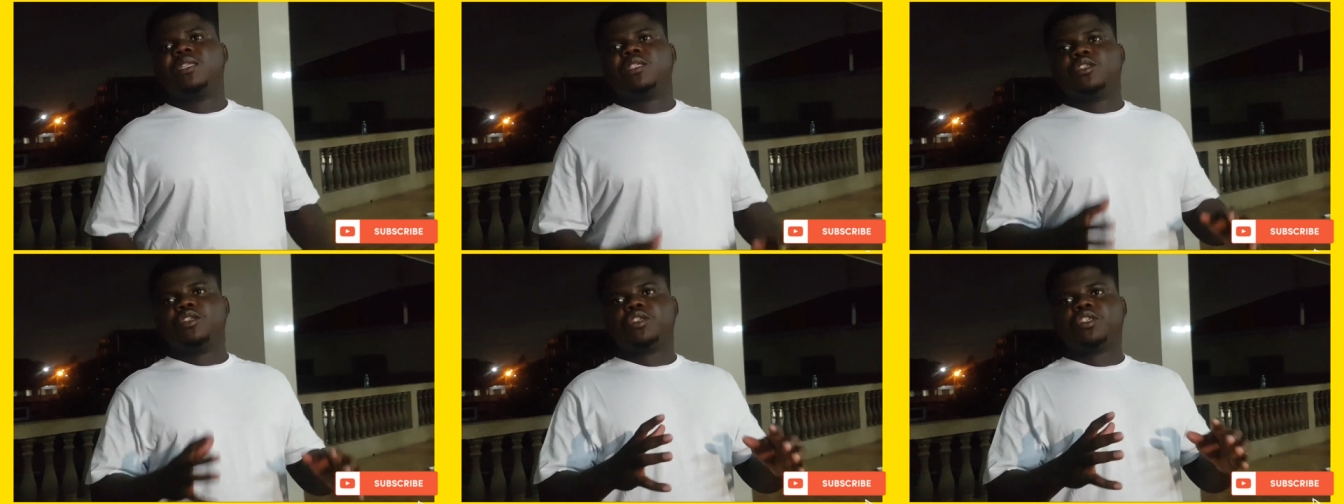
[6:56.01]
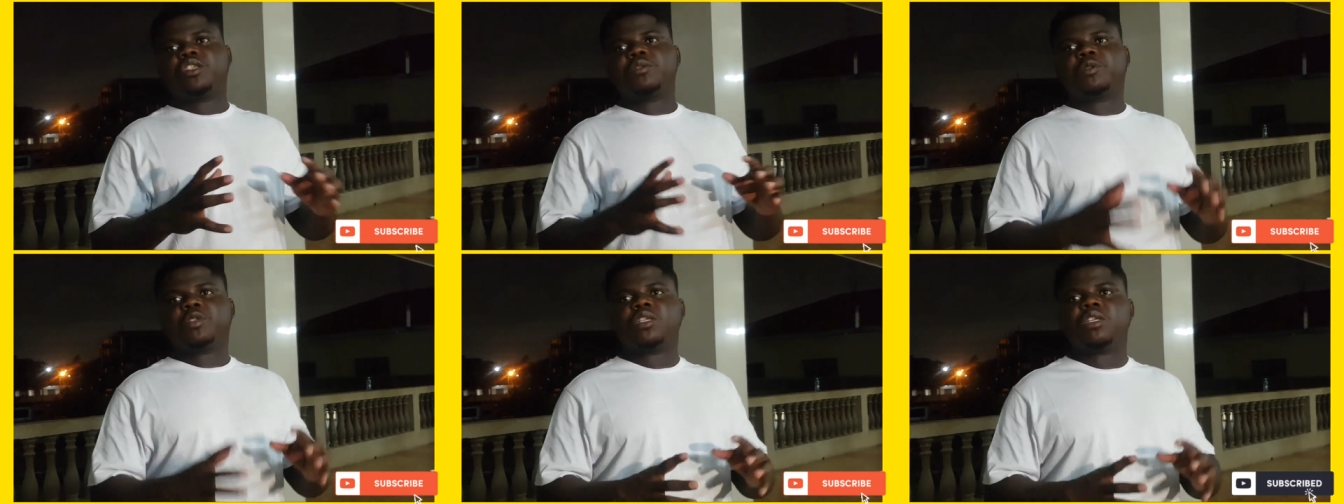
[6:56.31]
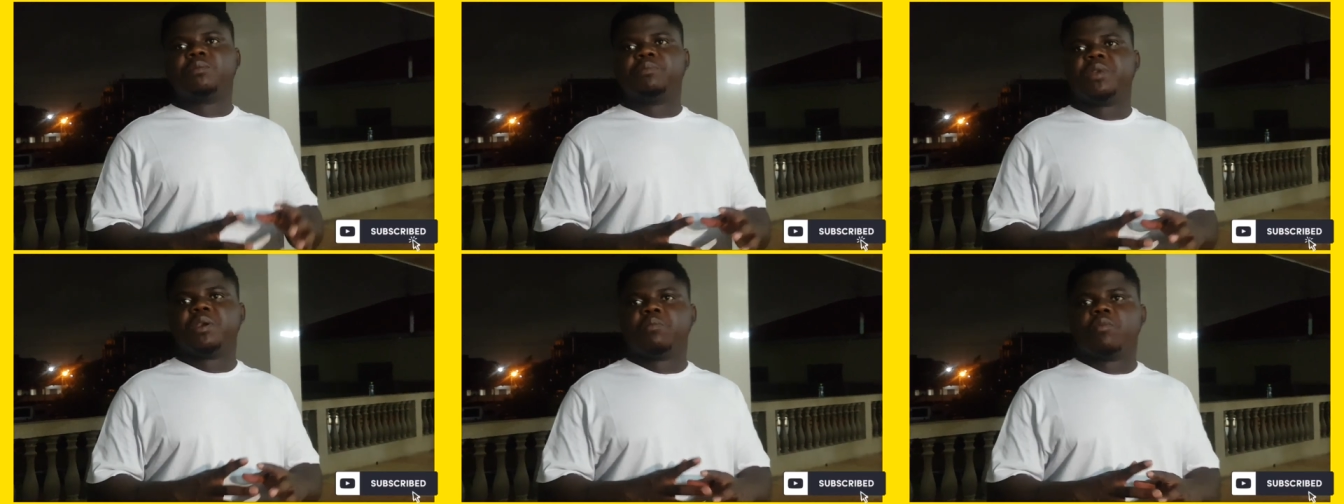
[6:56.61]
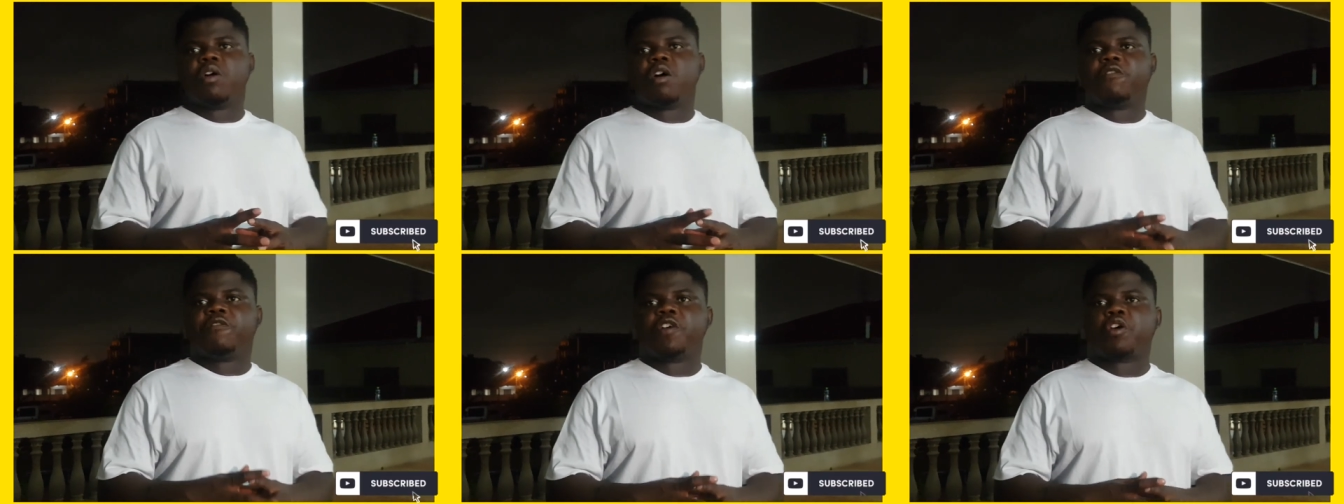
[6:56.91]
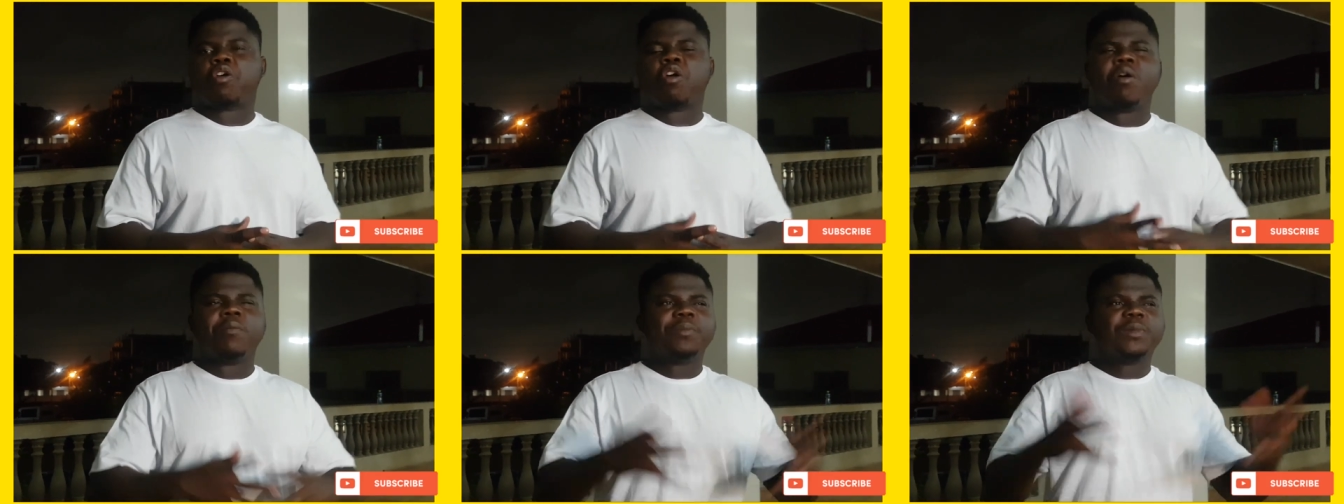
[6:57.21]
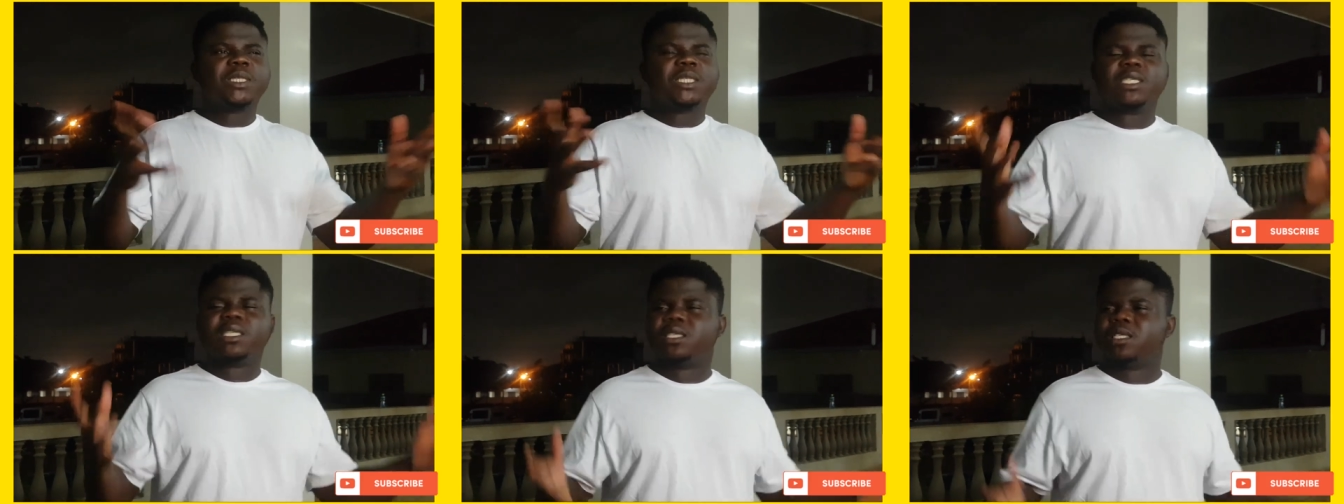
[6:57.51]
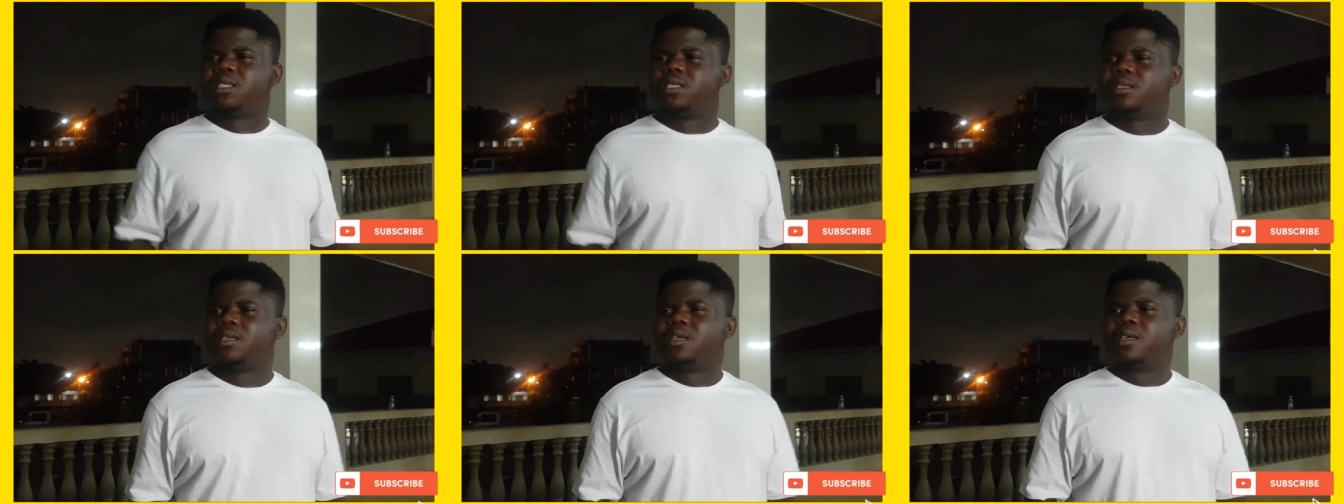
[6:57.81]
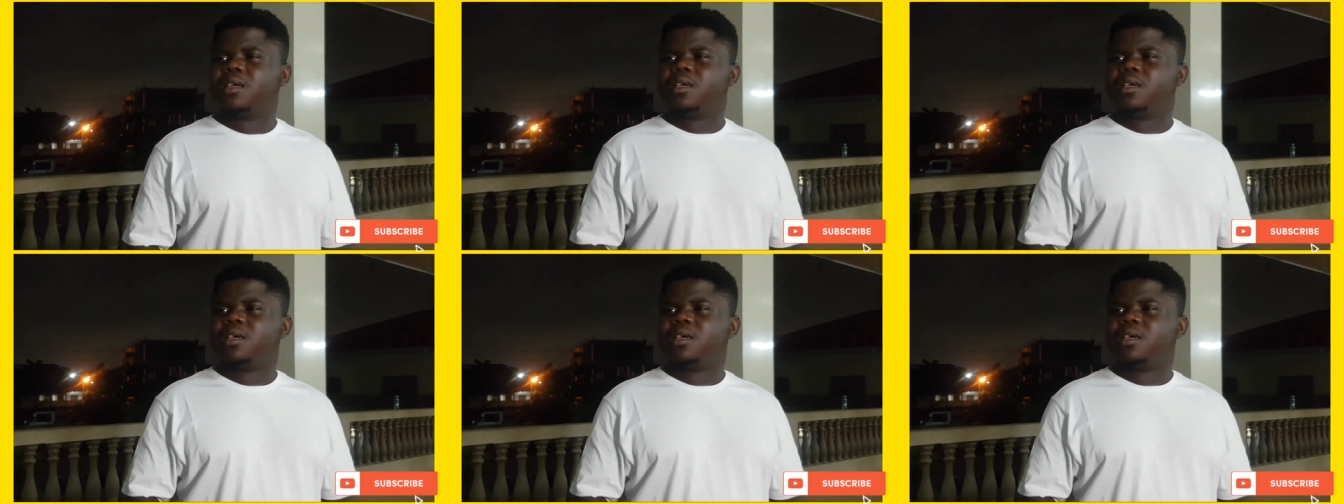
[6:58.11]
YouTube shouldn't be more of a competition.